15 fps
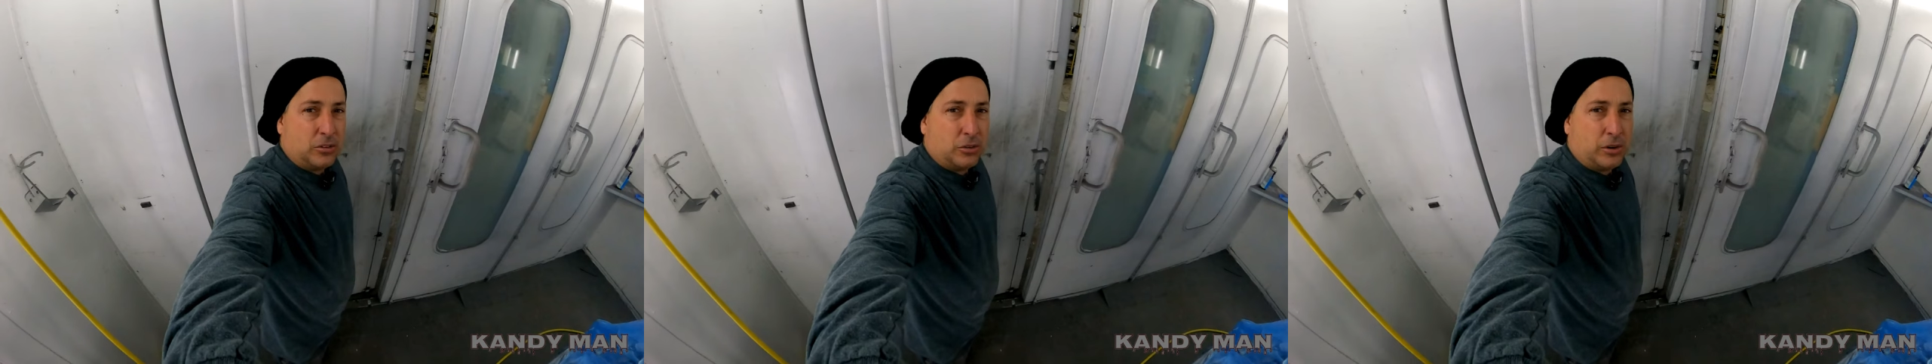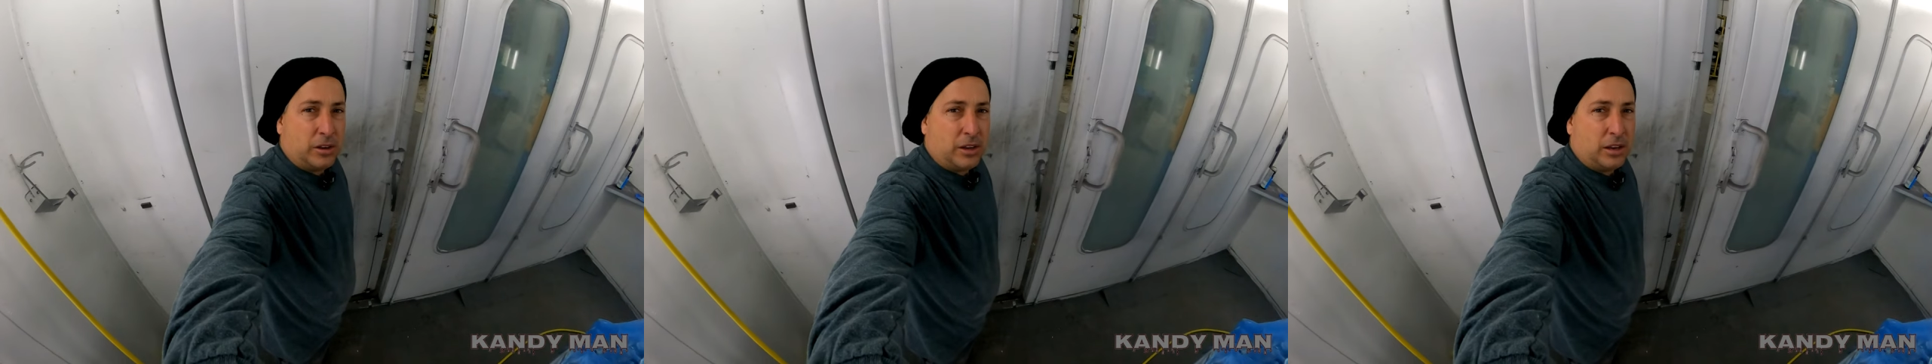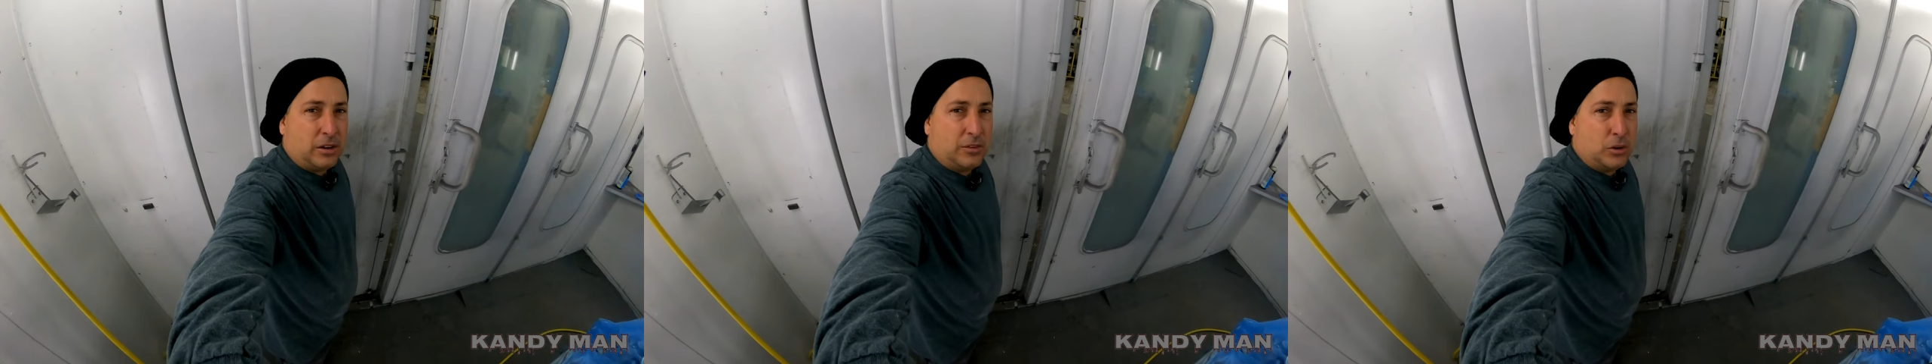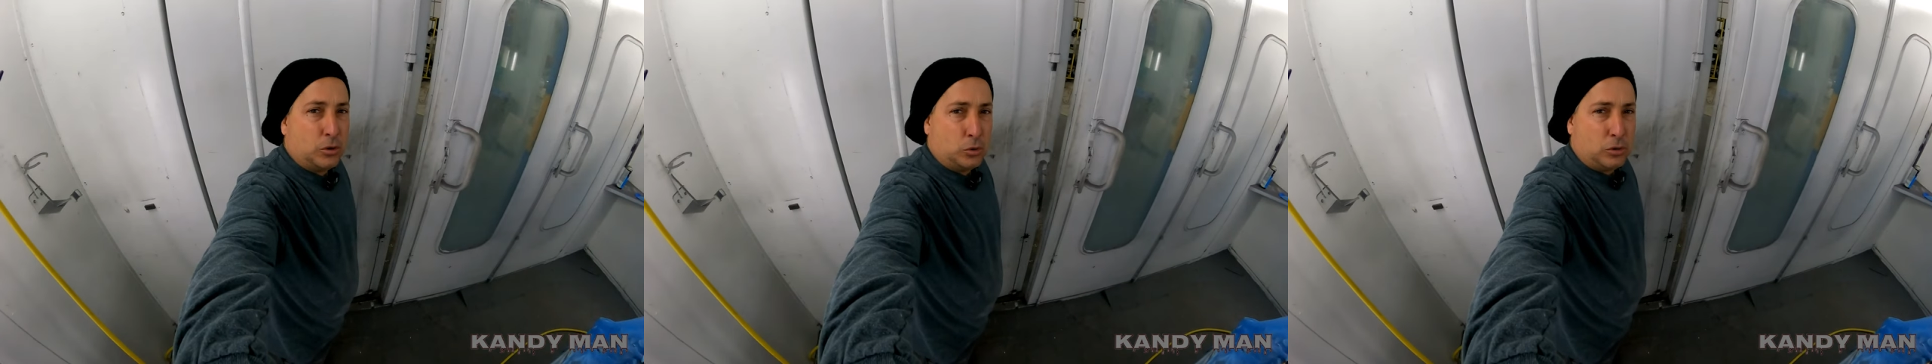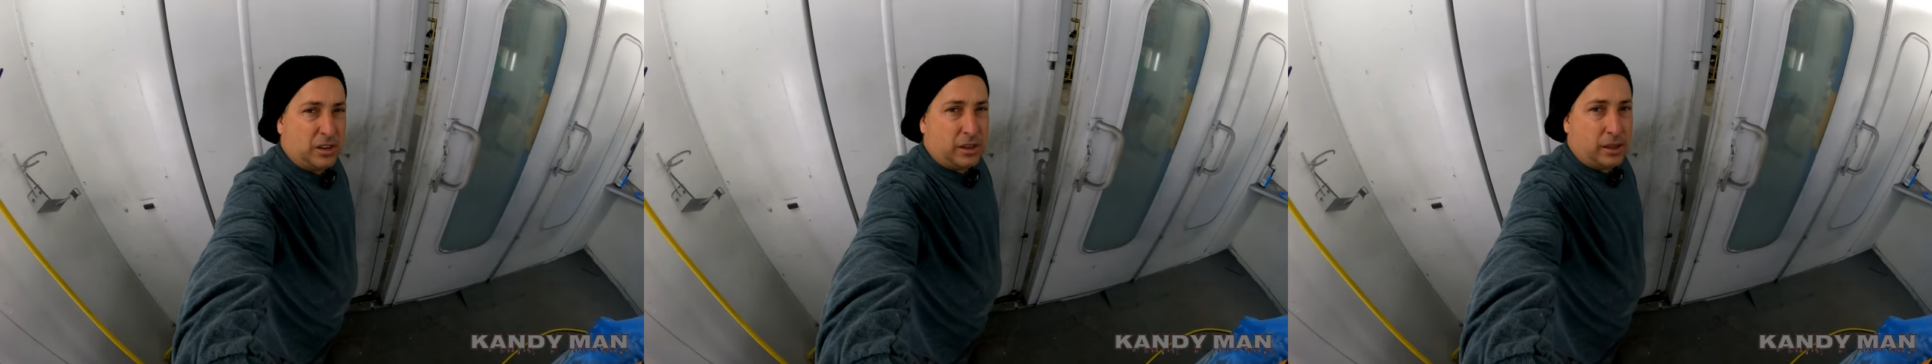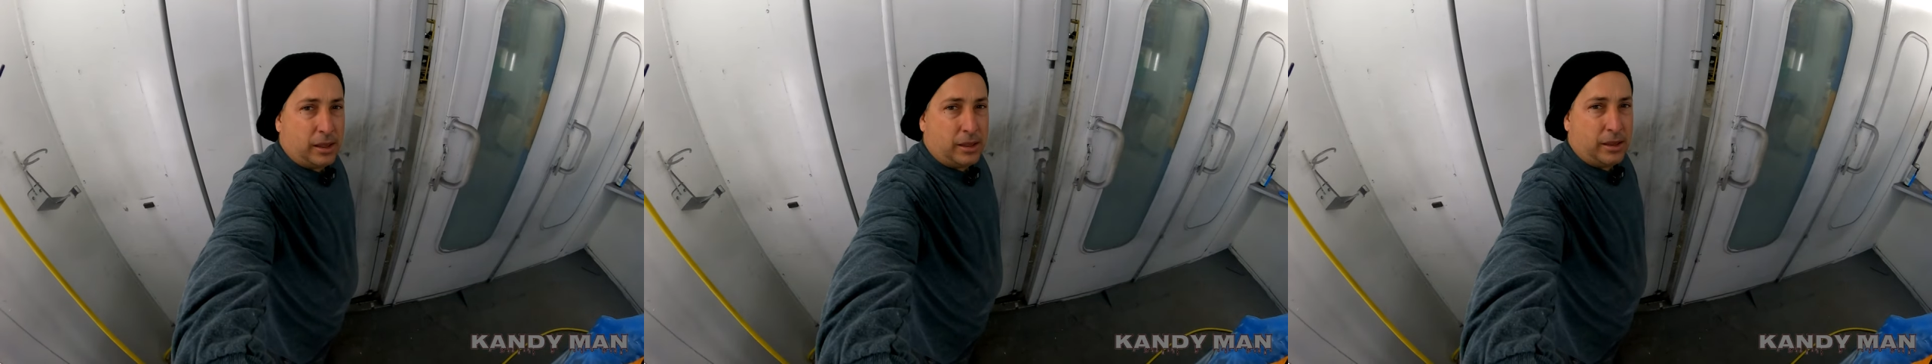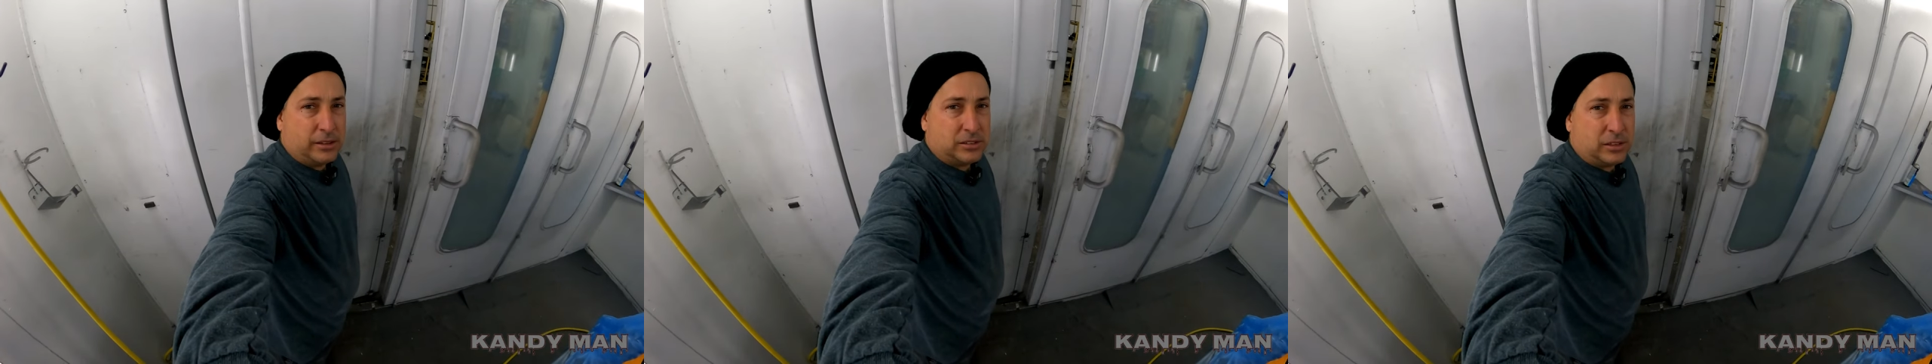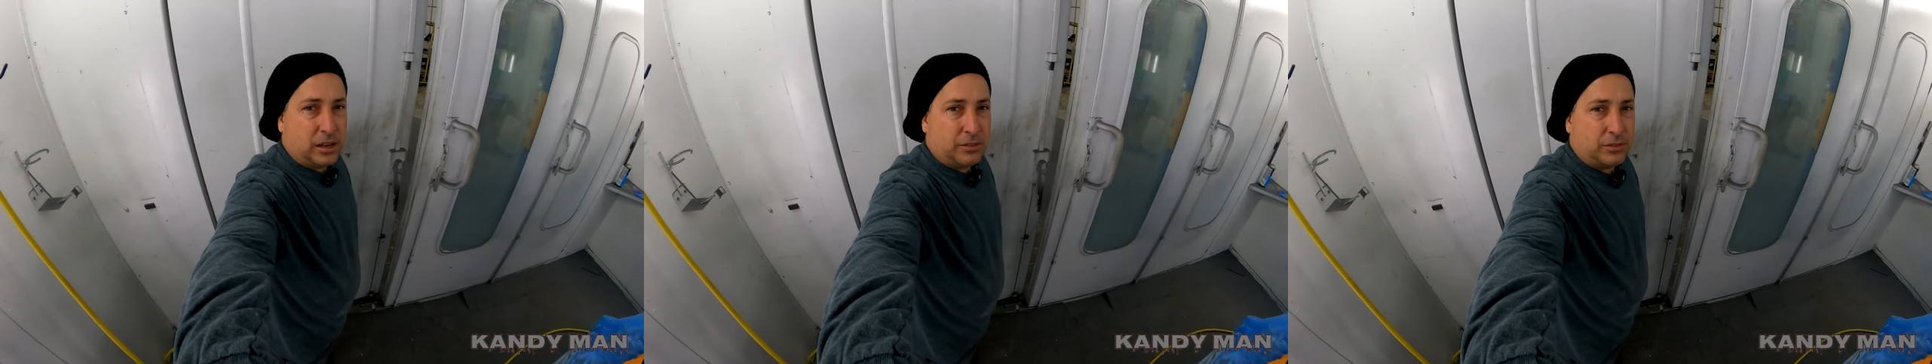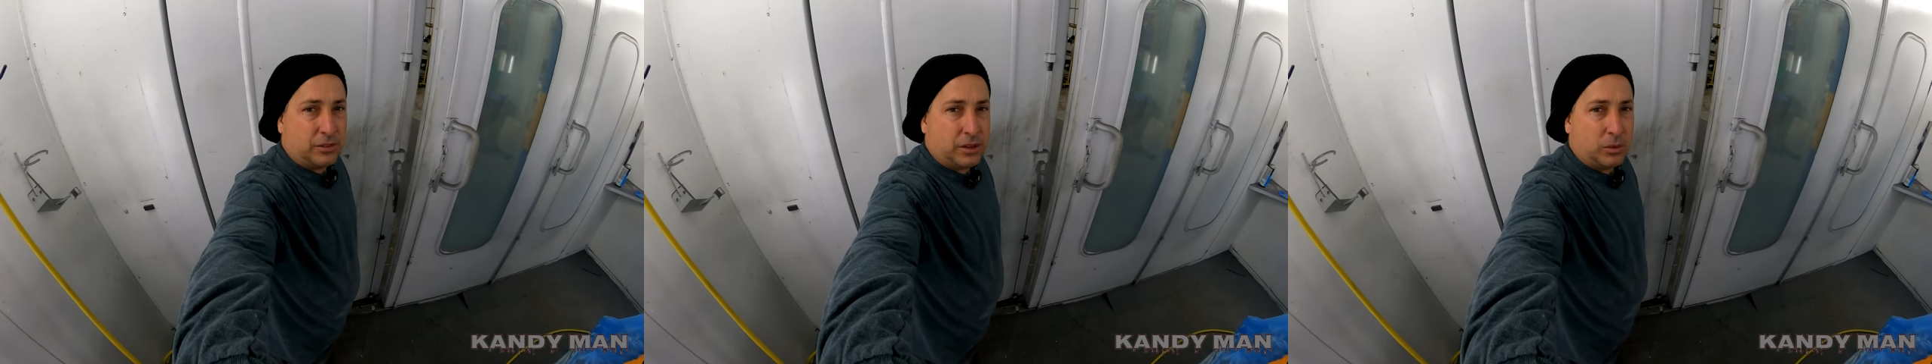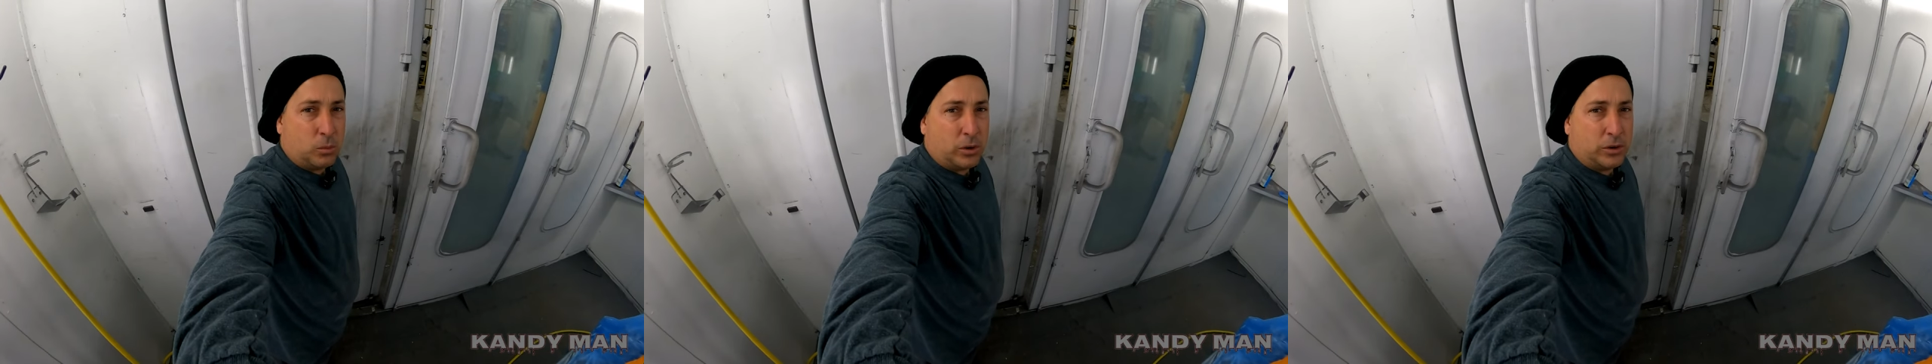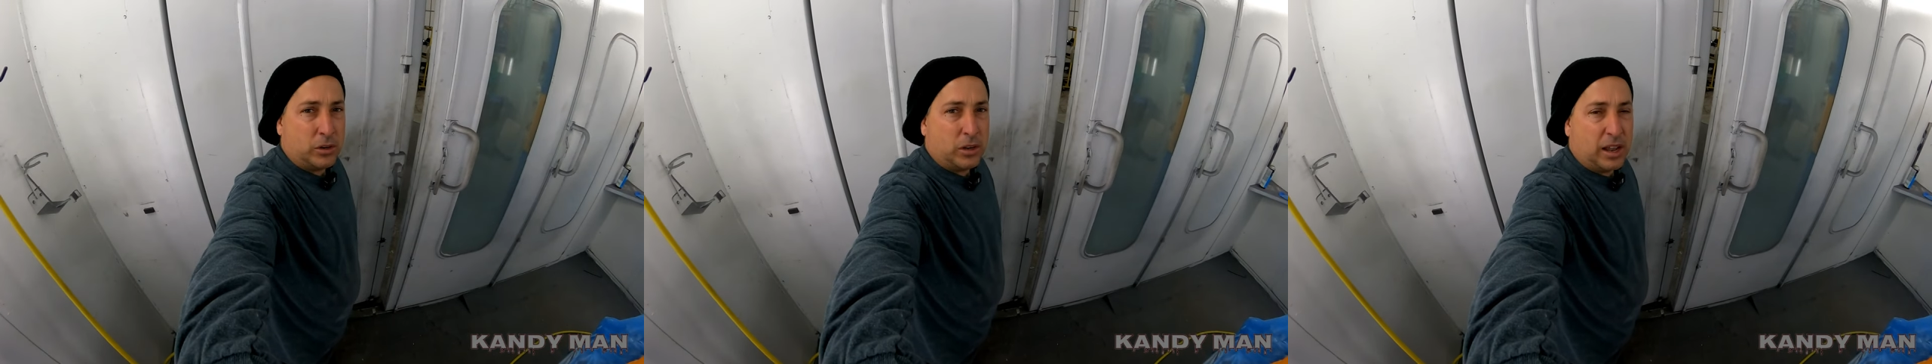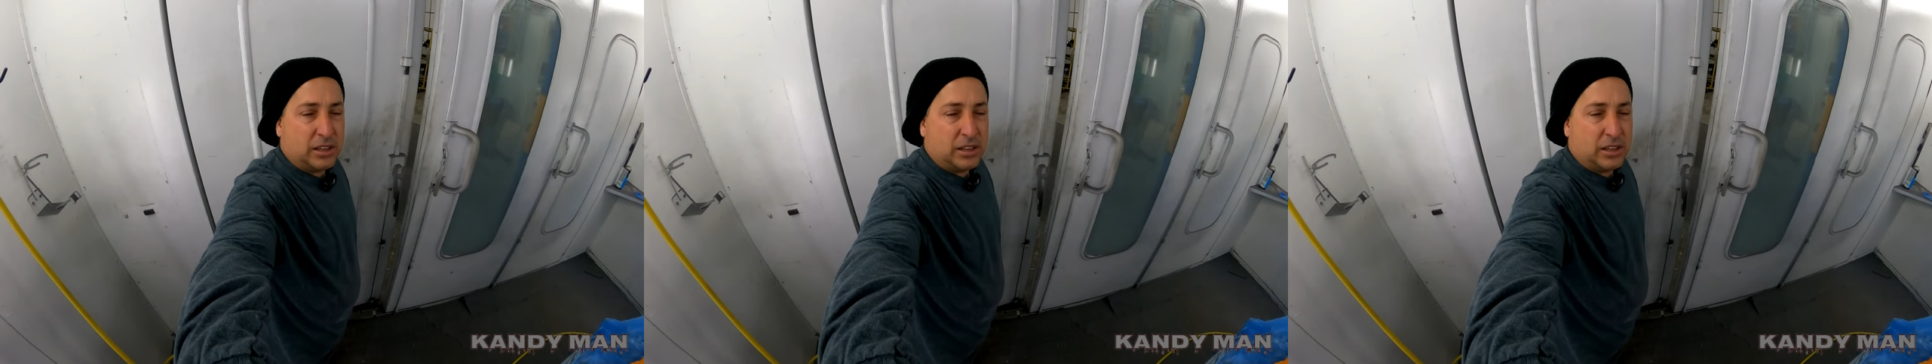are in need of a new DA, that's definitely one you